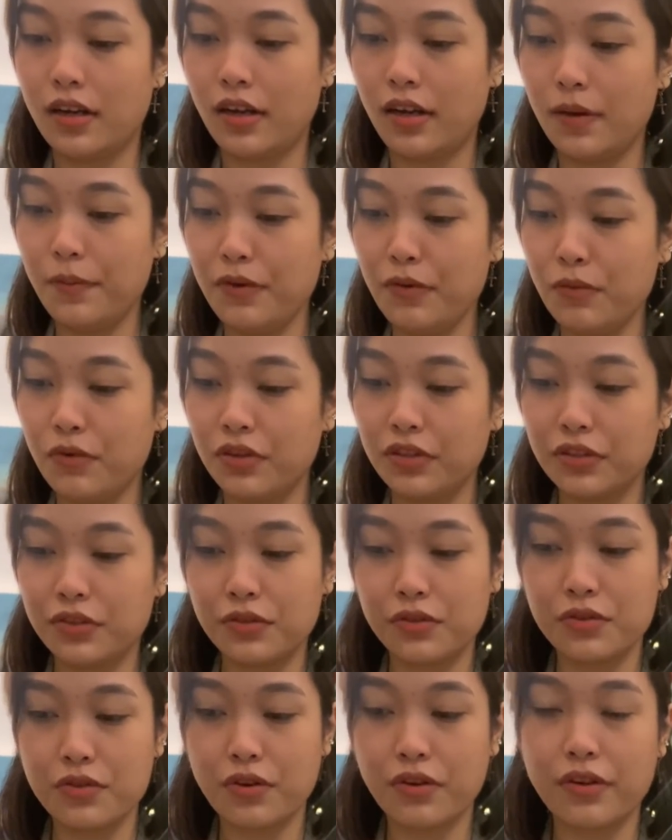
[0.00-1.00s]
I've been wanting
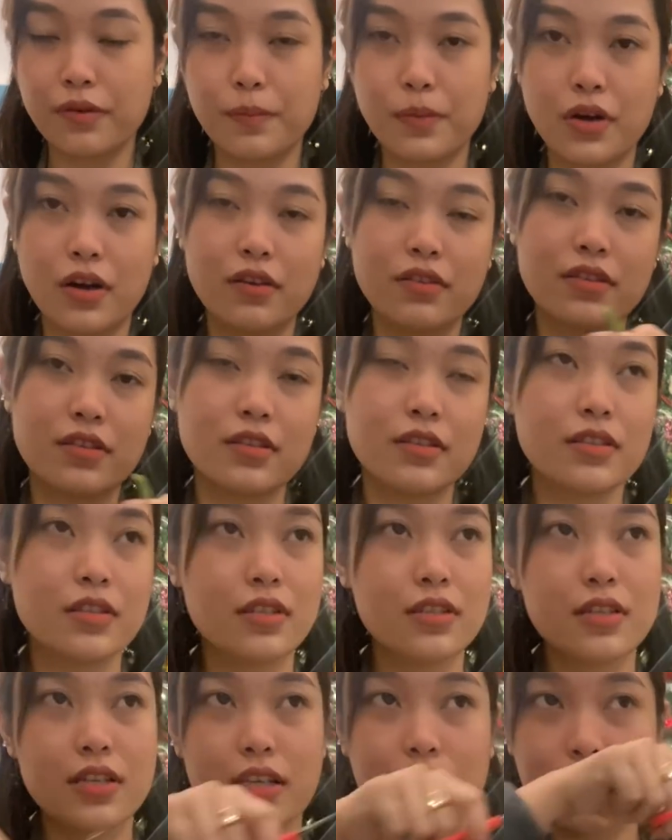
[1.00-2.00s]
to talk about
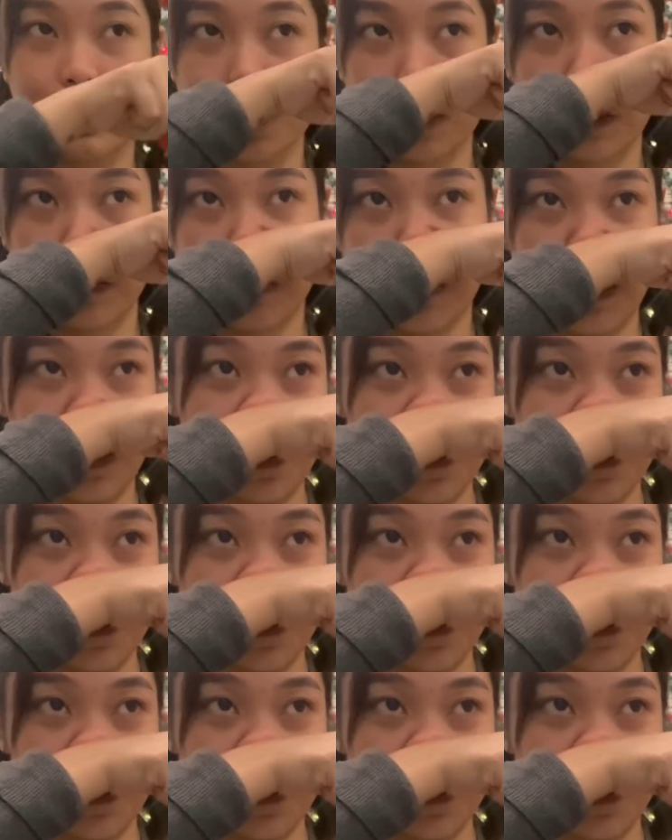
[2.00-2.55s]
certain things on my